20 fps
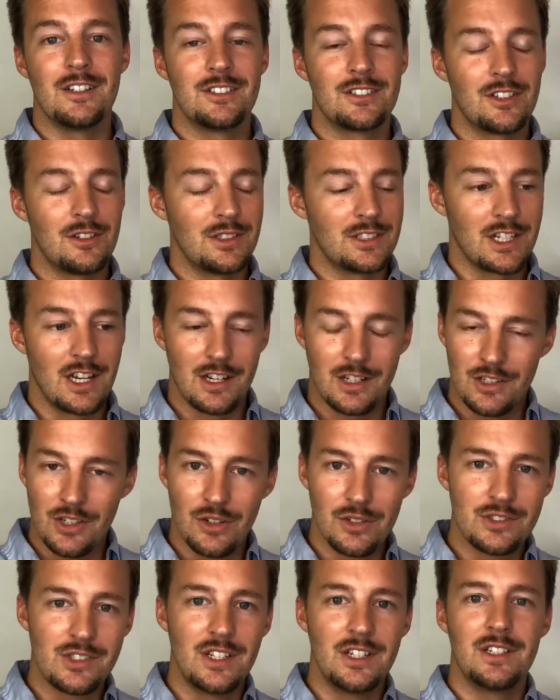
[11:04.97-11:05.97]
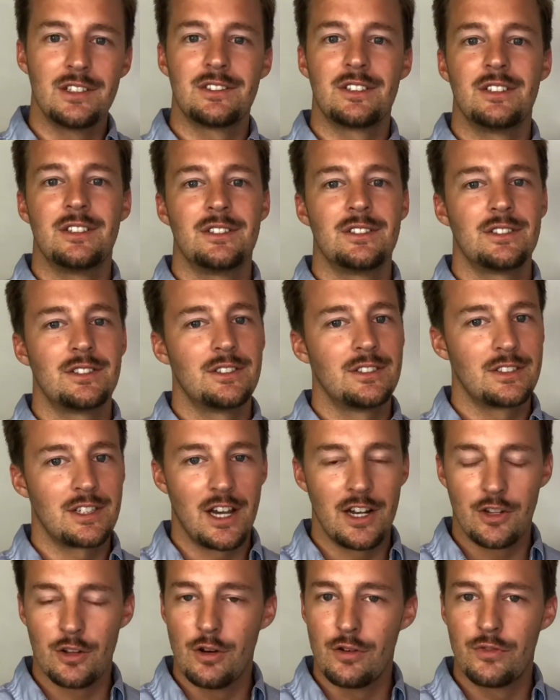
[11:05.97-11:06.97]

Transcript: So he's got to close the distance. He's got to go